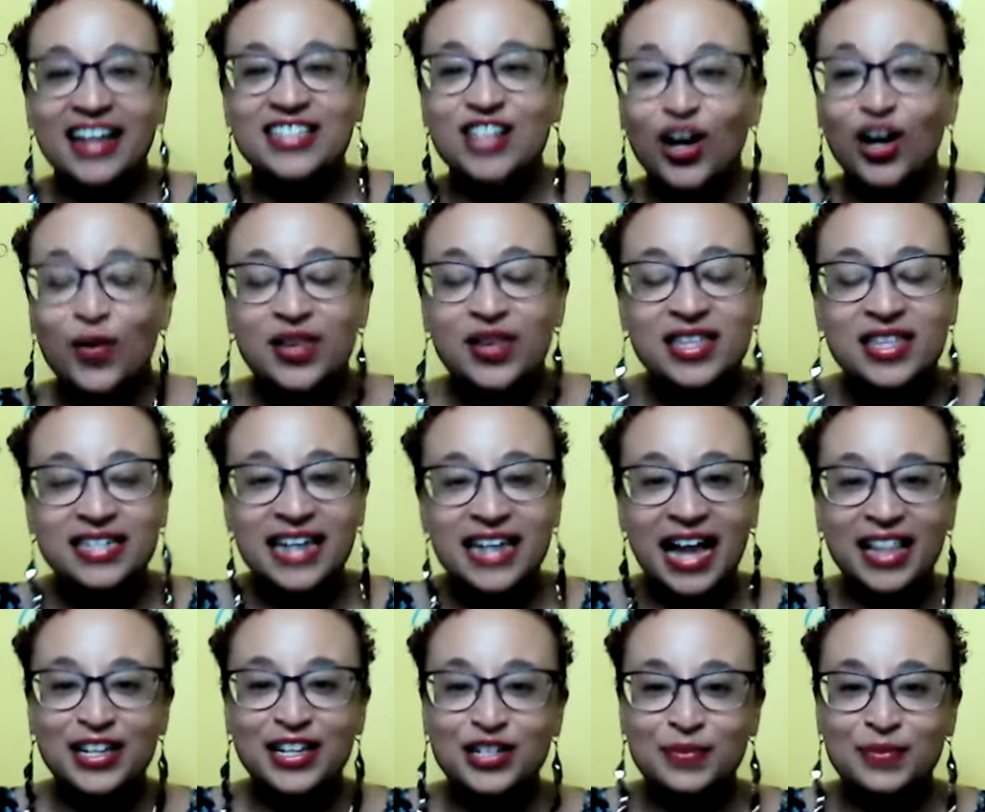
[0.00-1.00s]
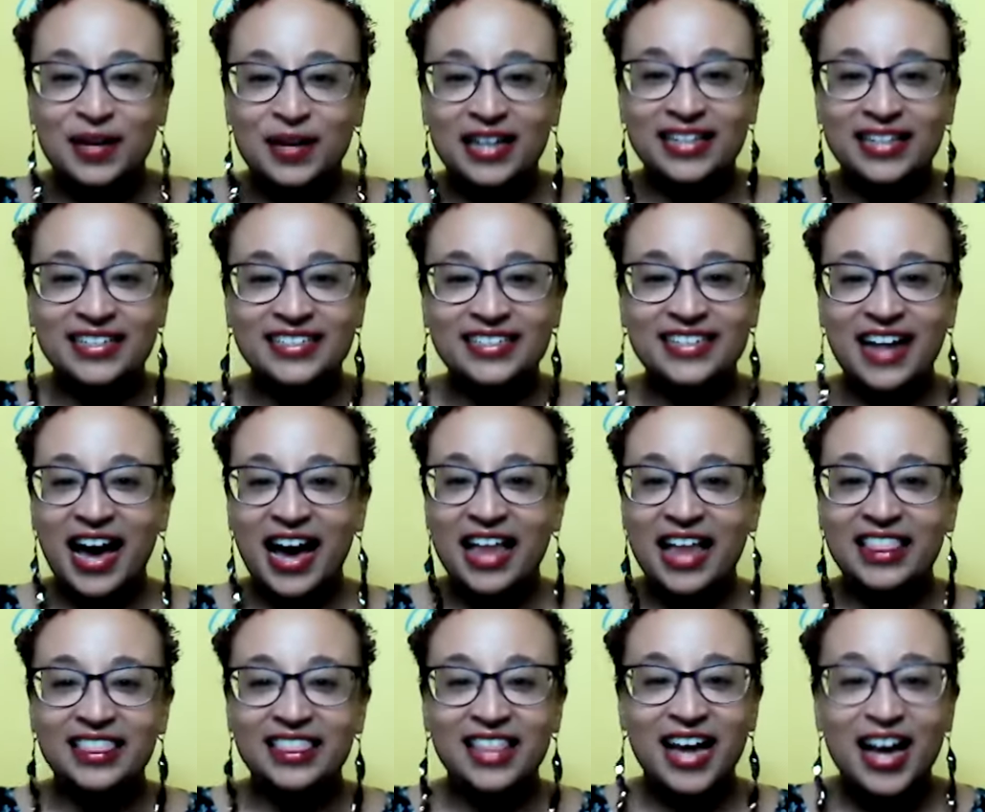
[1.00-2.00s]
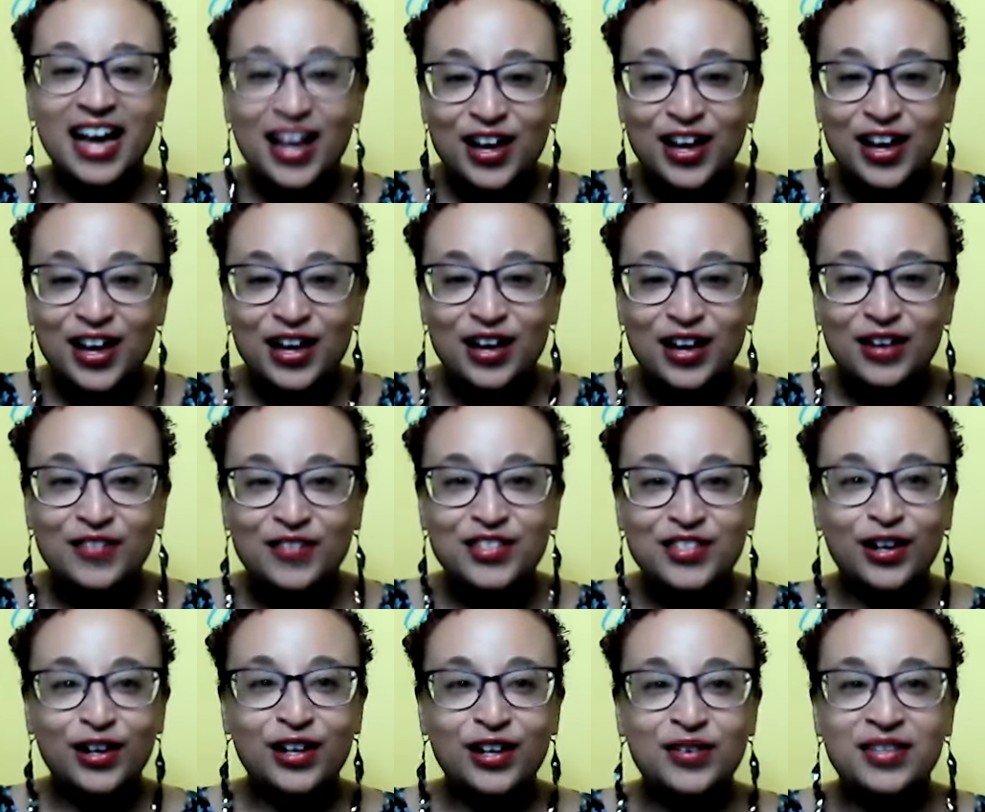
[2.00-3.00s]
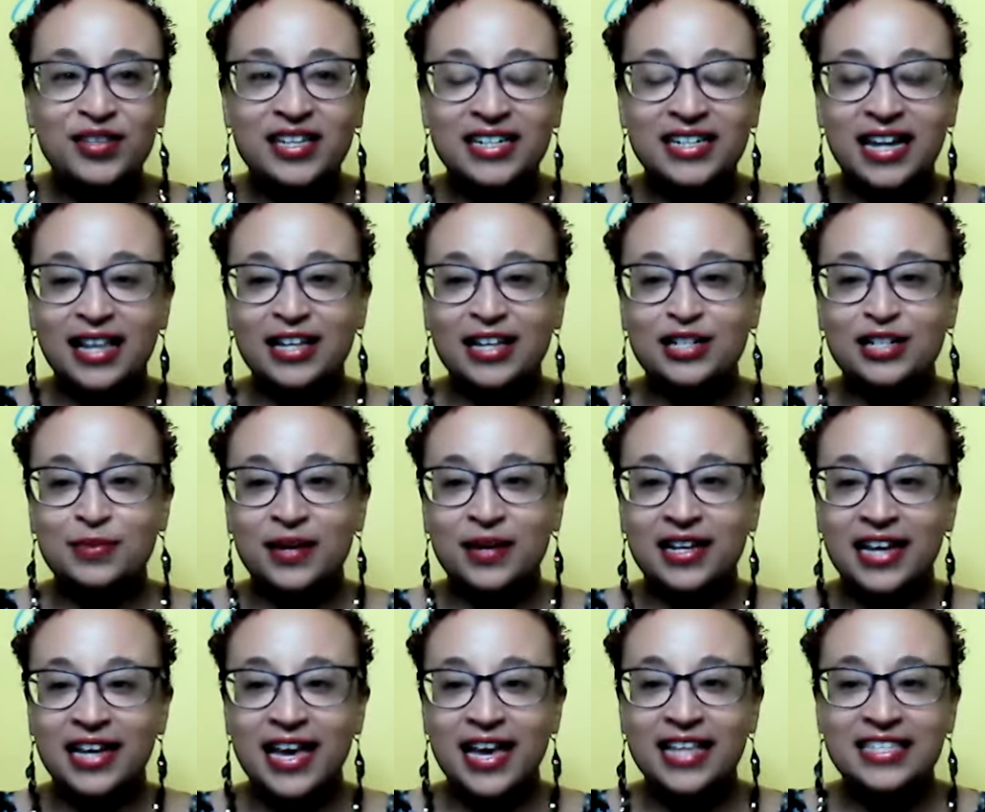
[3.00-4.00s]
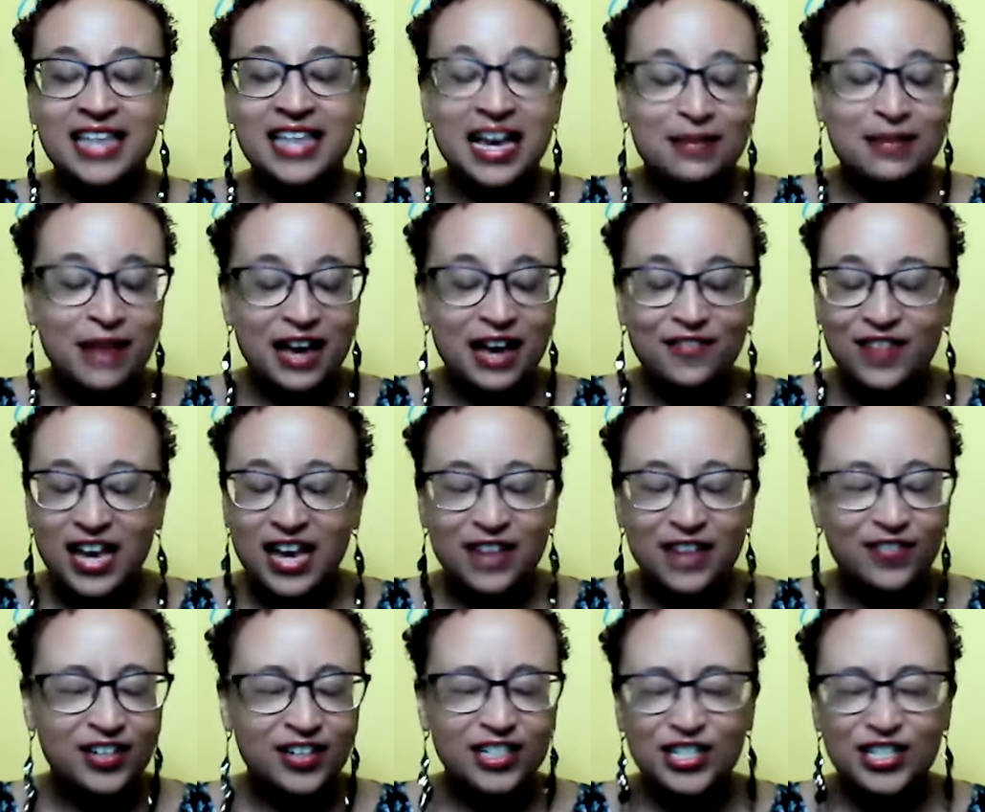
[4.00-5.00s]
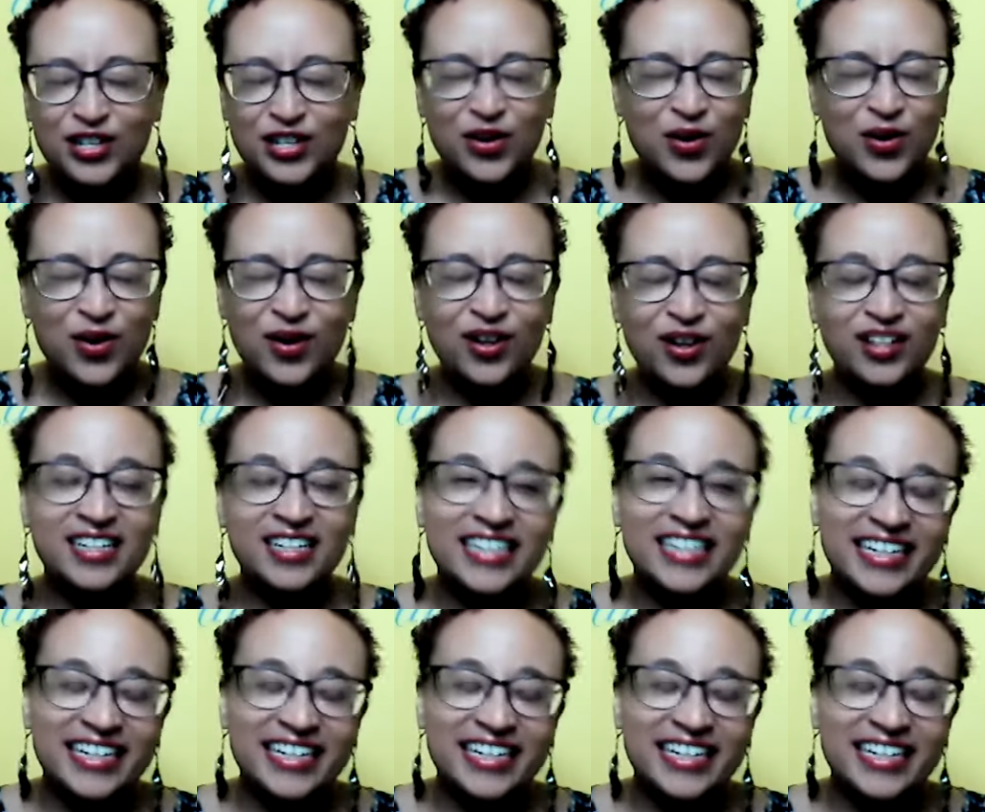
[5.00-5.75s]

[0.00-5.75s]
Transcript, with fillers: Start with acknowledgement. I love starting with acknowledgement. It's like my favorite tool.